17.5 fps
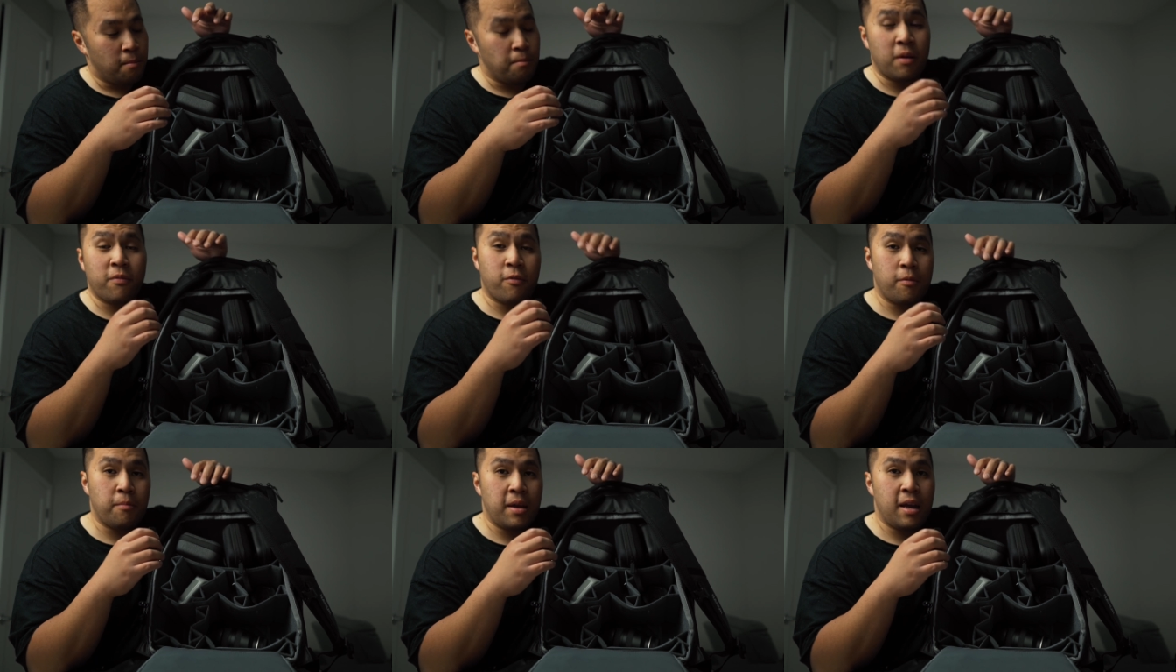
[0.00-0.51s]
But
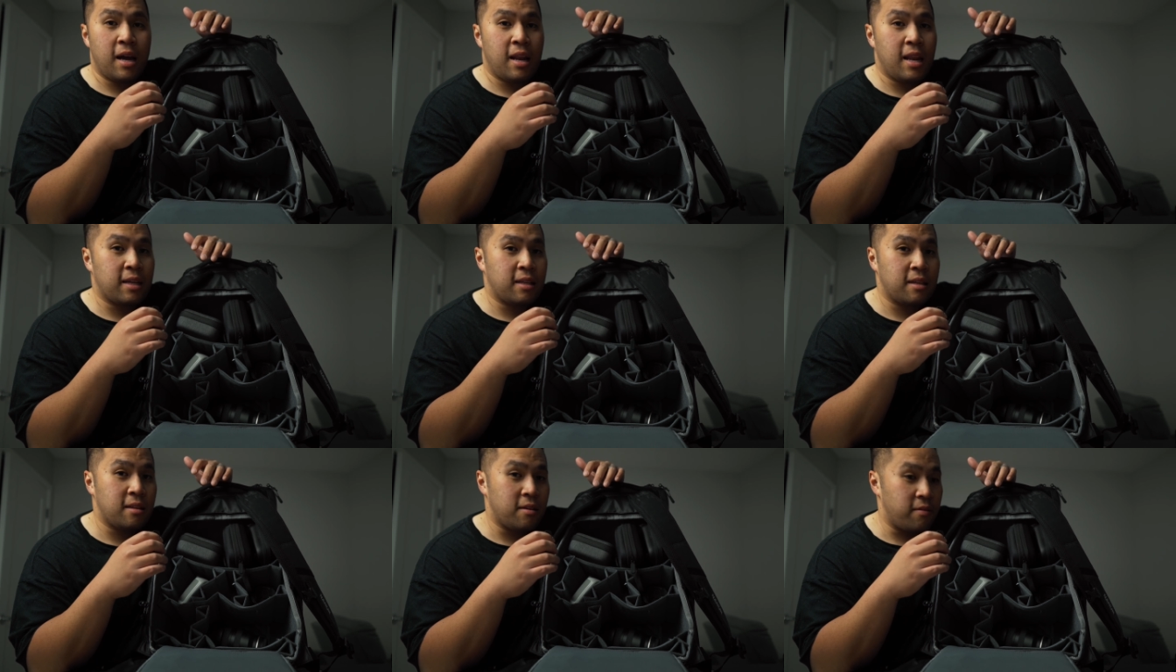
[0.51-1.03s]
for me, I
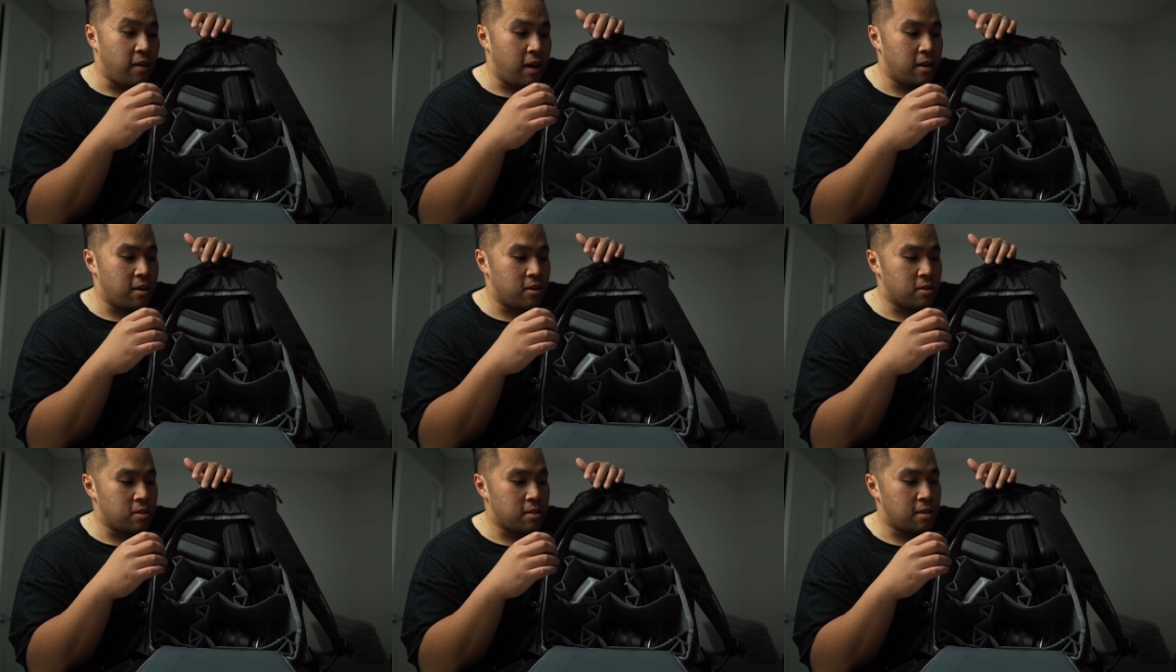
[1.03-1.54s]
like the
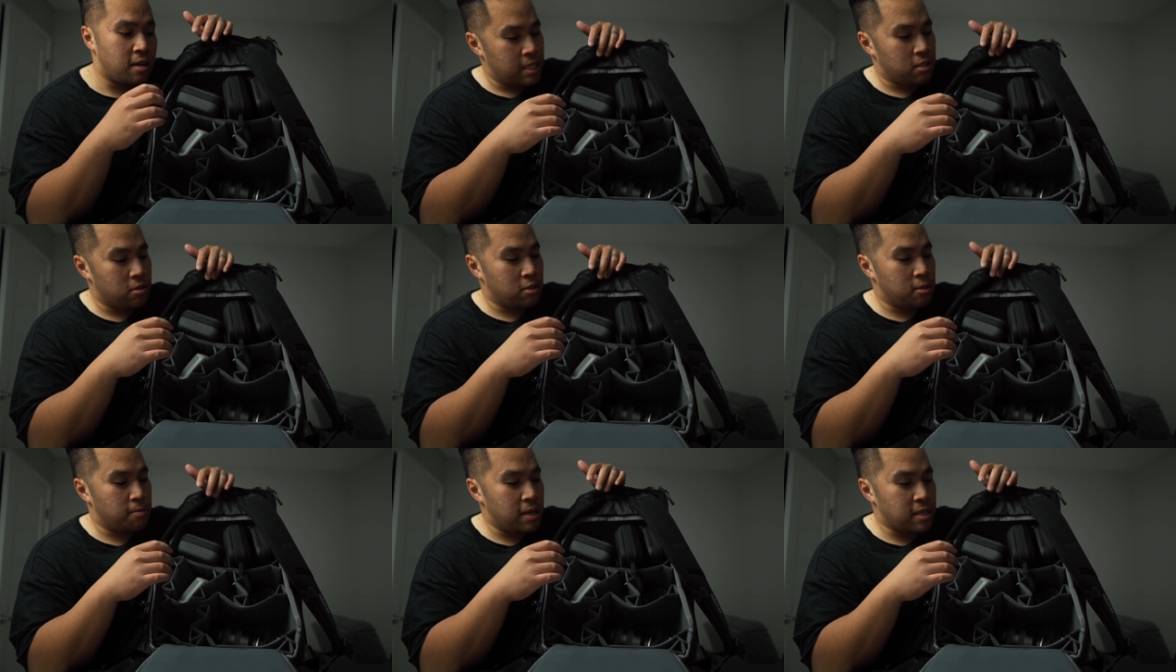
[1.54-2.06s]
dividers.
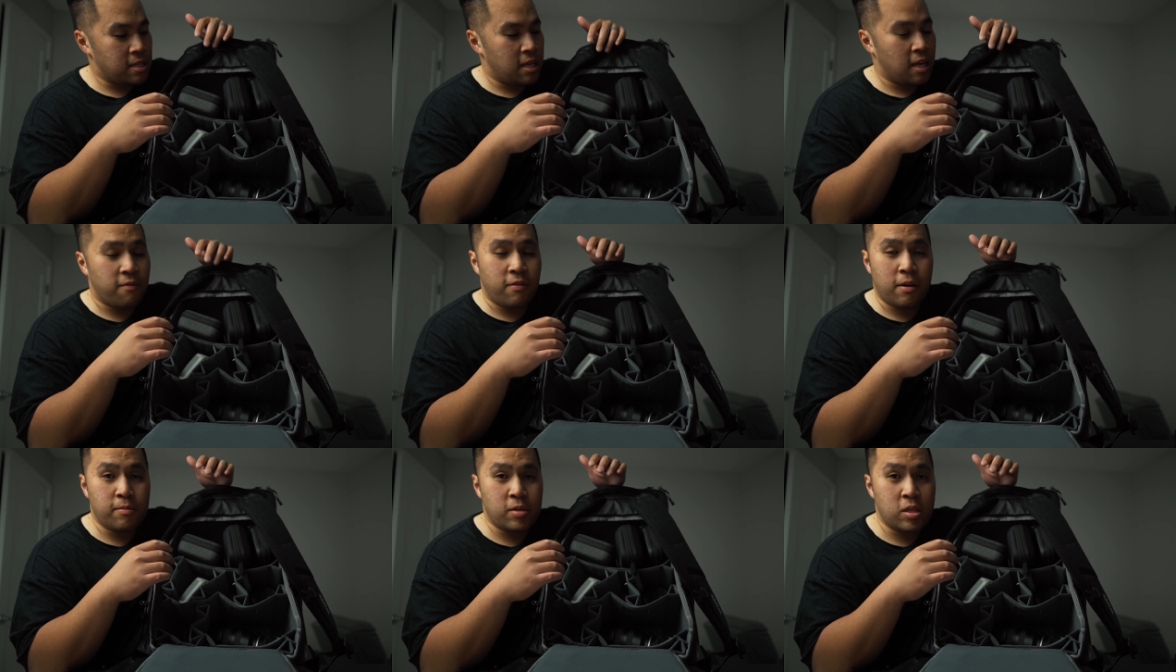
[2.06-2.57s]
So especially
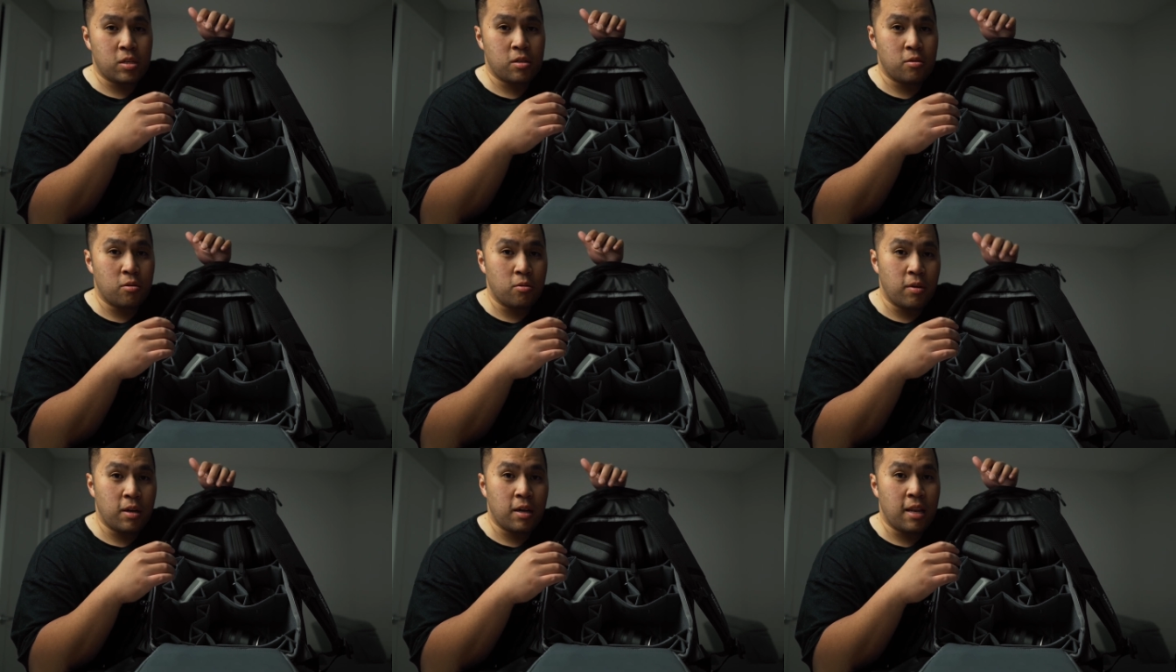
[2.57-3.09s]
if I'm just
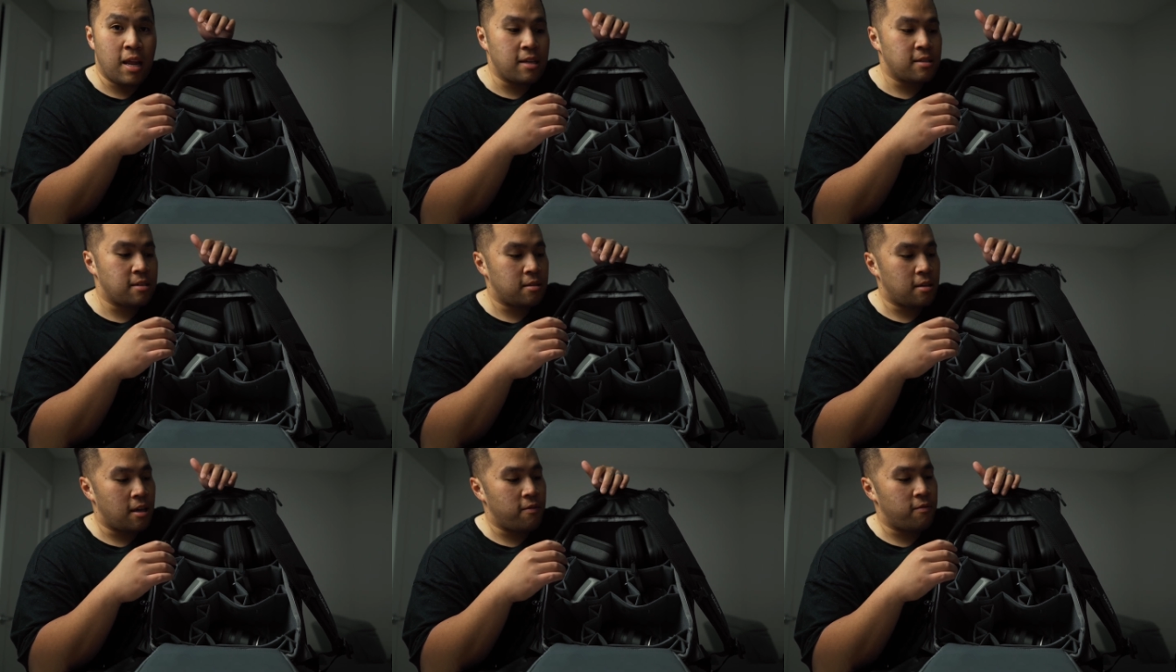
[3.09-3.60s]
doing
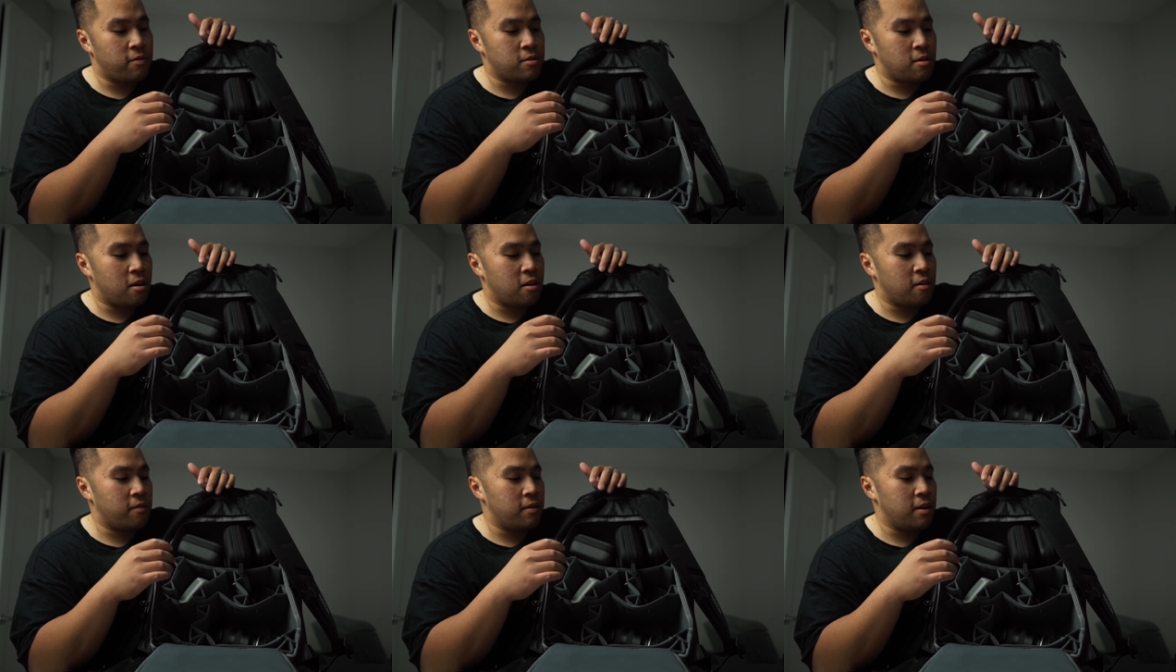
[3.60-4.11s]
landscape
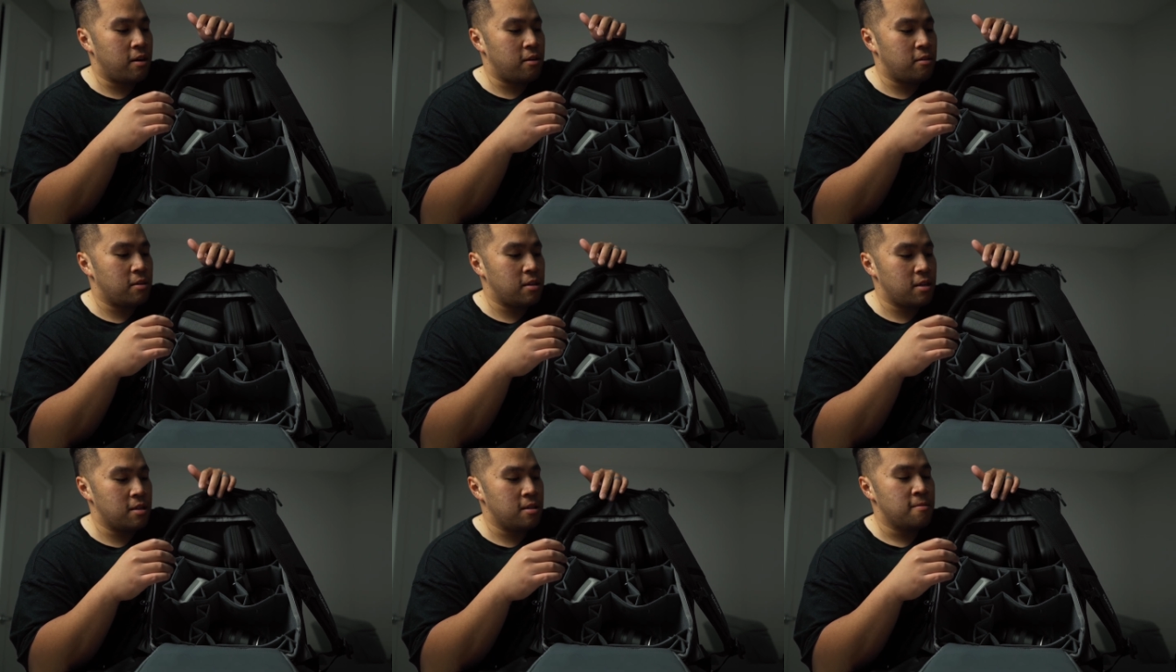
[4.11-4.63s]
photography, I don't
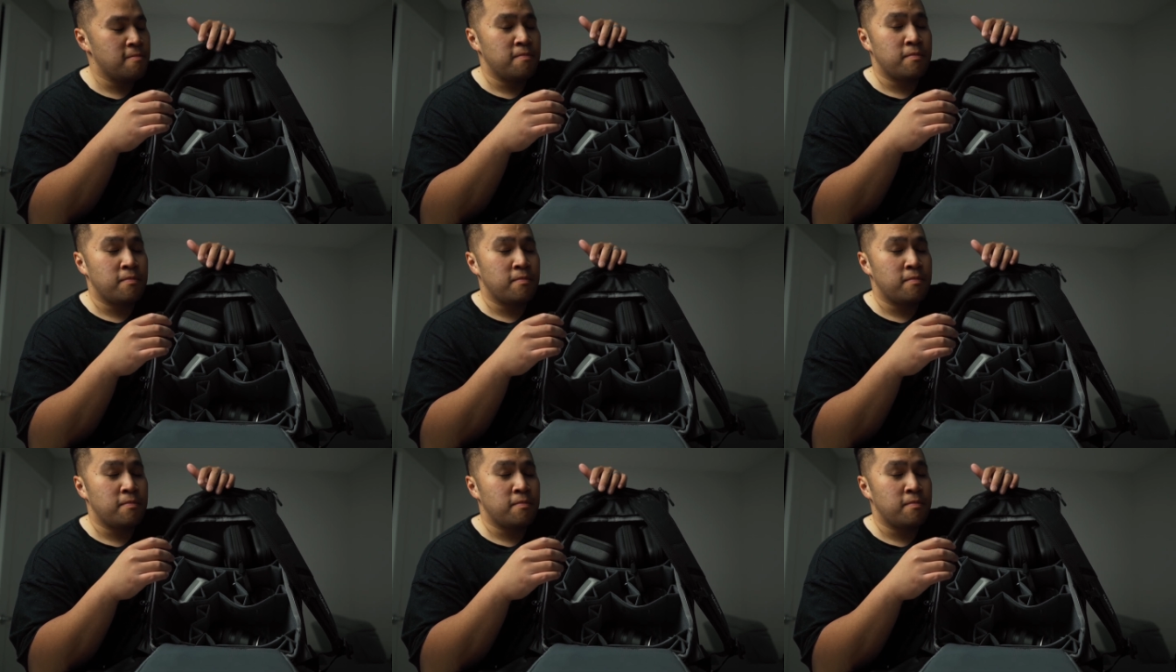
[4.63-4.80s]
need